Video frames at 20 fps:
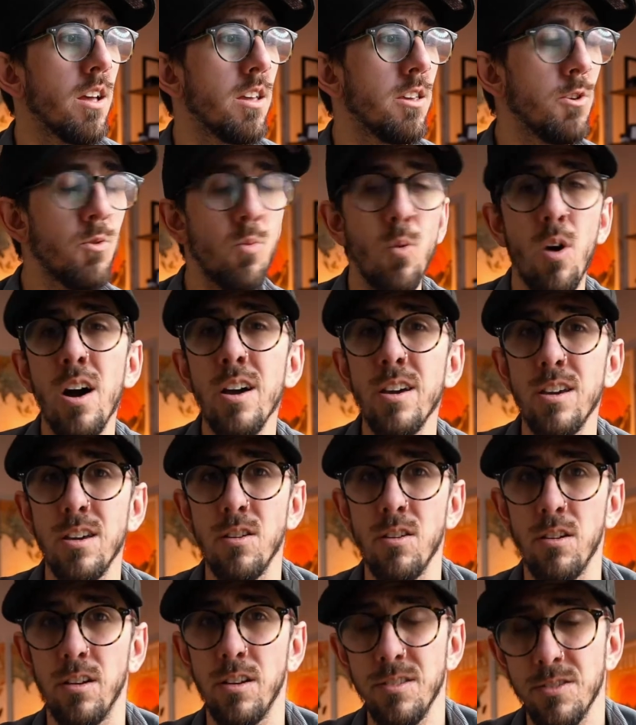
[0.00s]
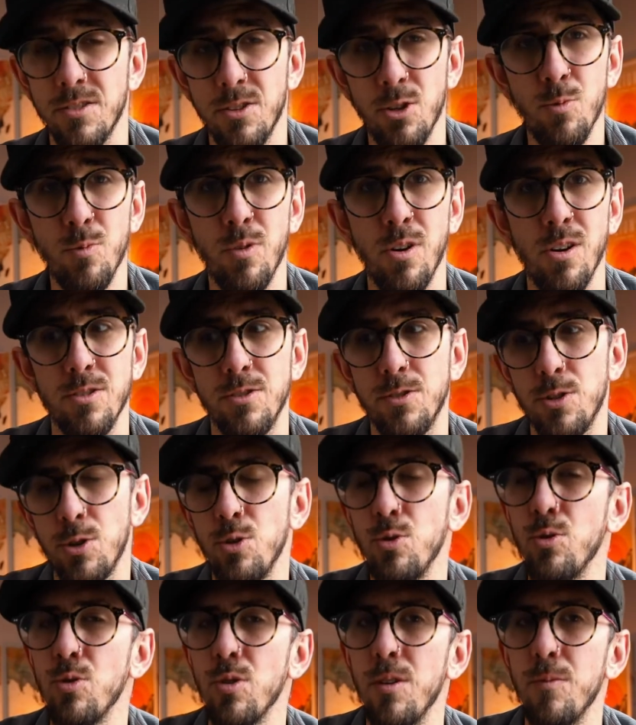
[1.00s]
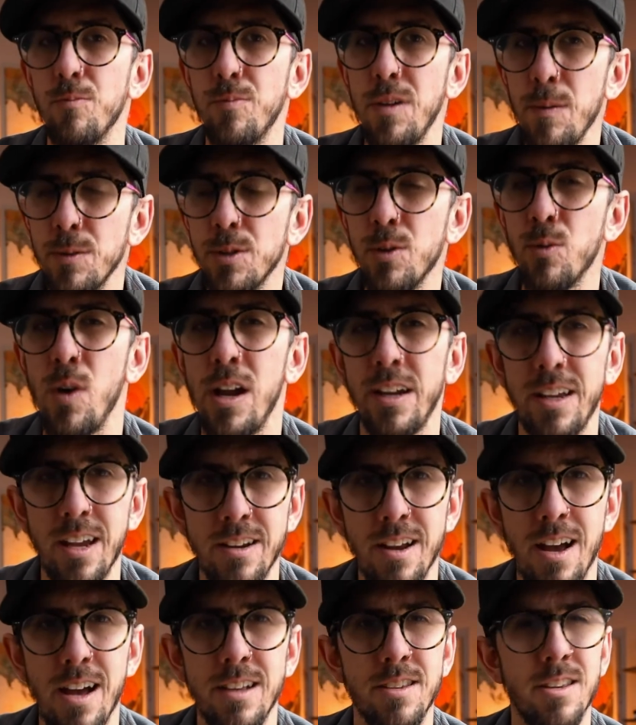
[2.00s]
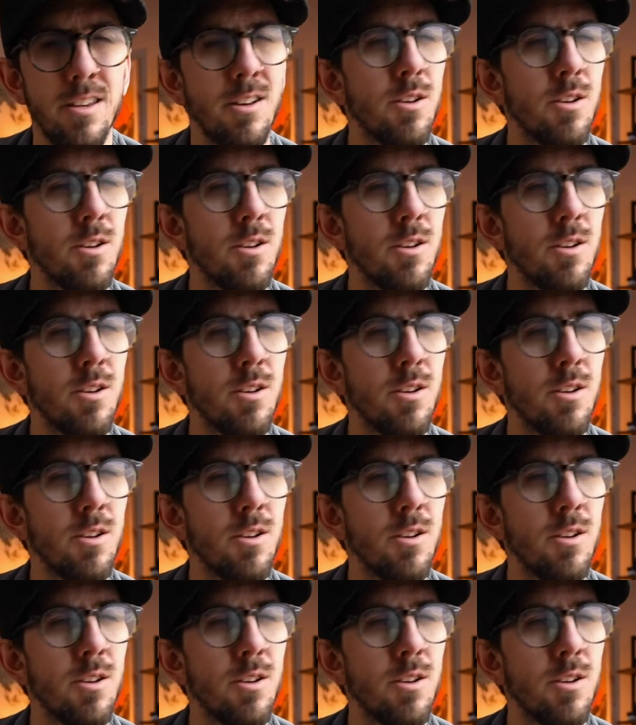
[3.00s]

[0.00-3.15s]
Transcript: you want your consumers to be able to recognize it.